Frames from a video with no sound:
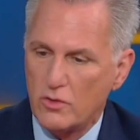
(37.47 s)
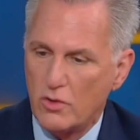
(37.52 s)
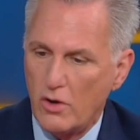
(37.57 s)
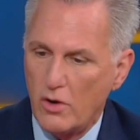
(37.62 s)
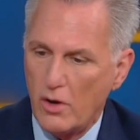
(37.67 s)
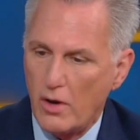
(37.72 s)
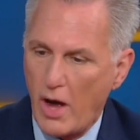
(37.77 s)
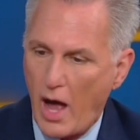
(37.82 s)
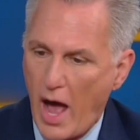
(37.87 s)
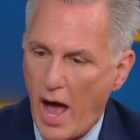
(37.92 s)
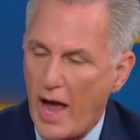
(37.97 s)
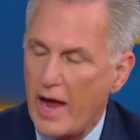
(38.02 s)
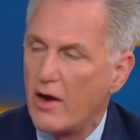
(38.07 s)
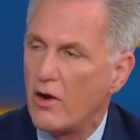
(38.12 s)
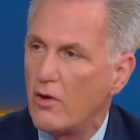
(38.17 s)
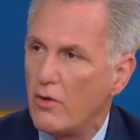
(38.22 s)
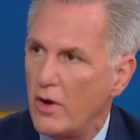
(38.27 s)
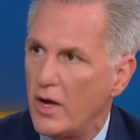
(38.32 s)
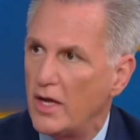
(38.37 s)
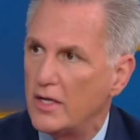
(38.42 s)
are
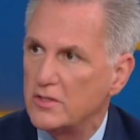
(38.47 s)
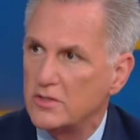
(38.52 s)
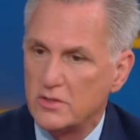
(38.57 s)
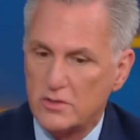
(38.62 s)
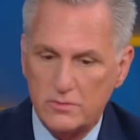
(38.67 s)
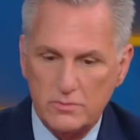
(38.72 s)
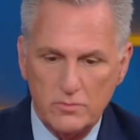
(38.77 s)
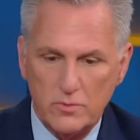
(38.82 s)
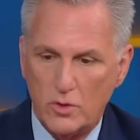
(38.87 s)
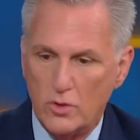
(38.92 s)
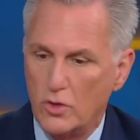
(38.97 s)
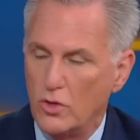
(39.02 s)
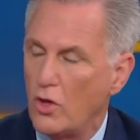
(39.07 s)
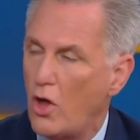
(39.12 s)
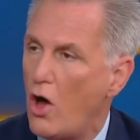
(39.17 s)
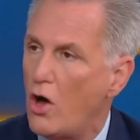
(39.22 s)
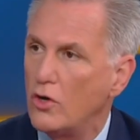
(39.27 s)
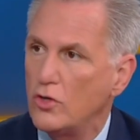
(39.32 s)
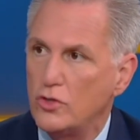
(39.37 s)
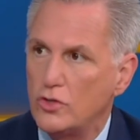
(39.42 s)
IRS
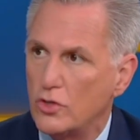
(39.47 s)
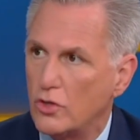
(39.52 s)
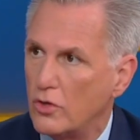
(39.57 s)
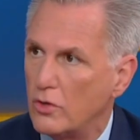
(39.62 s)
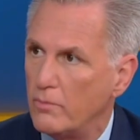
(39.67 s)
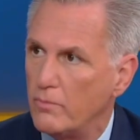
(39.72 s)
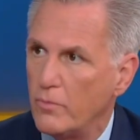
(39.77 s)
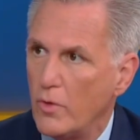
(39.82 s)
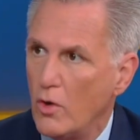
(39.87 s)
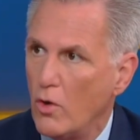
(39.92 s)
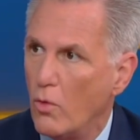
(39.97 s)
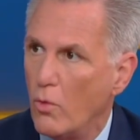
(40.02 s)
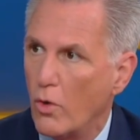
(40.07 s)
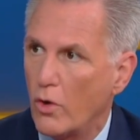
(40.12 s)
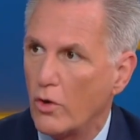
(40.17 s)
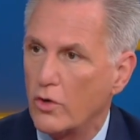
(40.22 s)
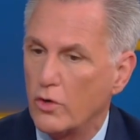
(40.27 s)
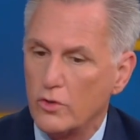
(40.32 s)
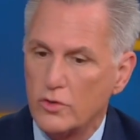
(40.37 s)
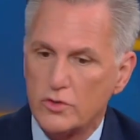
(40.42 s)
long-term
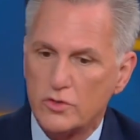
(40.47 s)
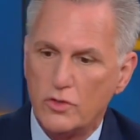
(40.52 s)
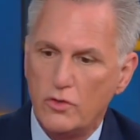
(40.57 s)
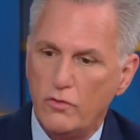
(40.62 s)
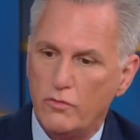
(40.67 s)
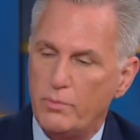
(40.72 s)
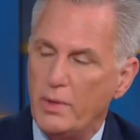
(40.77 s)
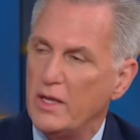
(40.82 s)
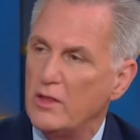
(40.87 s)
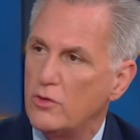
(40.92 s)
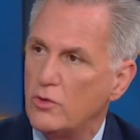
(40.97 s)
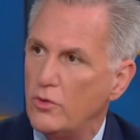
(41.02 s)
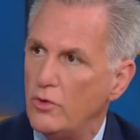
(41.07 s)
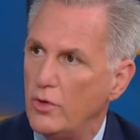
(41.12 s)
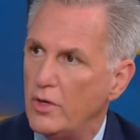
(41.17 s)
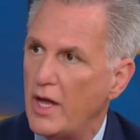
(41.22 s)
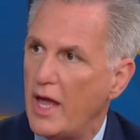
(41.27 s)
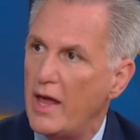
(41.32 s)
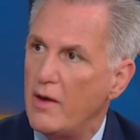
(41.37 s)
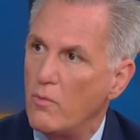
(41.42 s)
workers who've been
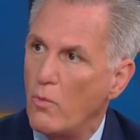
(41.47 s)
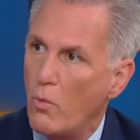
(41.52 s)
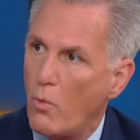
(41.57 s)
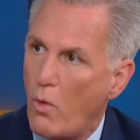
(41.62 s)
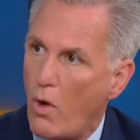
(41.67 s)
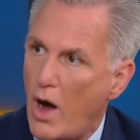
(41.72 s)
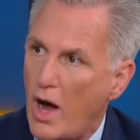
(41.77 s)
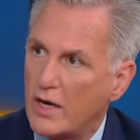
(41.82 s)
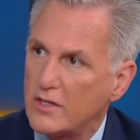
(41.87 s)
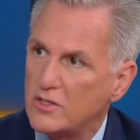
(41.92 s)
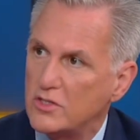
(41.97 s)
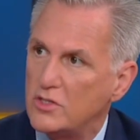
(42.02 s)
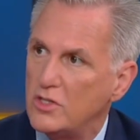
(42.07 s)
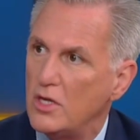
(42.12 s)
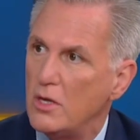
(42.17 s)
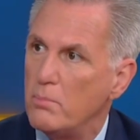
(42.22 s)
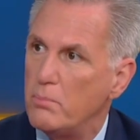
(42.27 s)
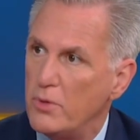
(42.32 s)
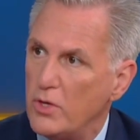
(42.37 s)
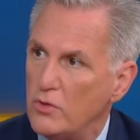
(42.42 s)
through it and watched
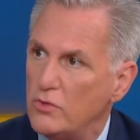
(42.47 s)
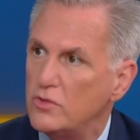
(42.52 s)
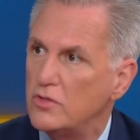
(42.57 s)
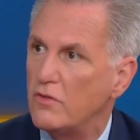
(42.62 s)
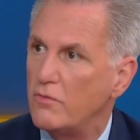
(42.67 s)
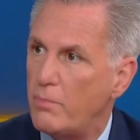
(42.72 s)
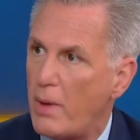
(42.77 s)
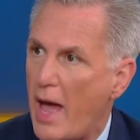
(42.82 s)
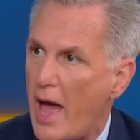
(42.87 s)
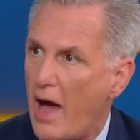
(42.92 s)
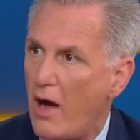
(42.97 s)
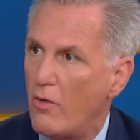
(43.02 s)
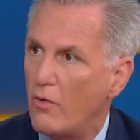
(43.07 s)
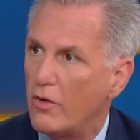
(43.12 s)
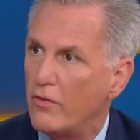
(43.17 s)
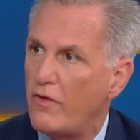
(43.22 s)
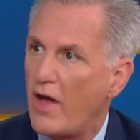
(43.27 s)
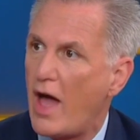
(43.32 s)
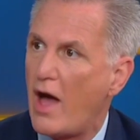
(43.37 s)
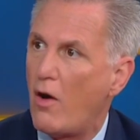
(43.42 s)
the abuse of
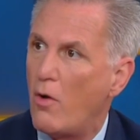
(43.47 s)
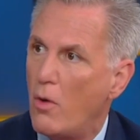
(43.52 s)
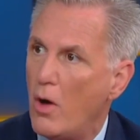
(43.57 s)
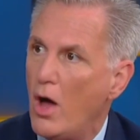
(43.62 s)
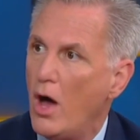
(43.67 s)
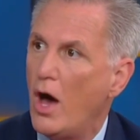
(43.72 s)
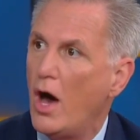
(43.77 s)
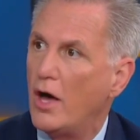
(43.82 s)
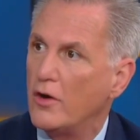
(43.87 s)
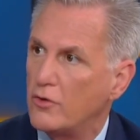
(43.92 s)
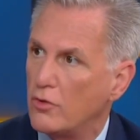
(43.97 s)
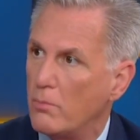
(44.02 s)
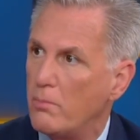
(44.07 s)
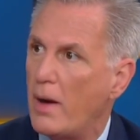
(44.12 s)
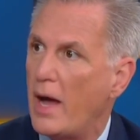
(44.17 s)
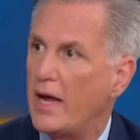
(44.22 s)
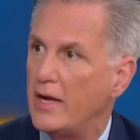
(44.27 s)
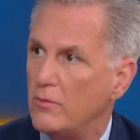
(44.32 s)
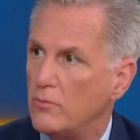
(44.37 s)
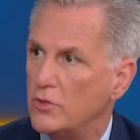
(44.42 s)
power of how Hunter
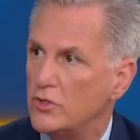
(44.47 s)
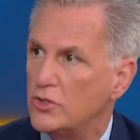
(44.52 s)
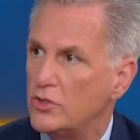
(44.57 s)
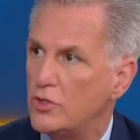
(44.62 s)
Biden was